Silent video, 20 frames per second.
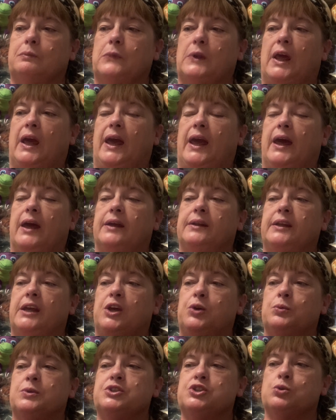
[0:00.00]
and he
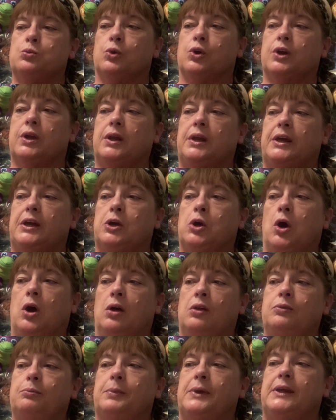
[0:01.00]
went to work, and he
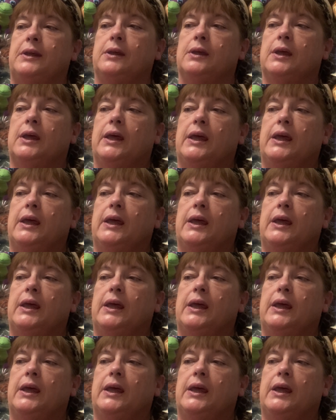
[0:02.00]
called me,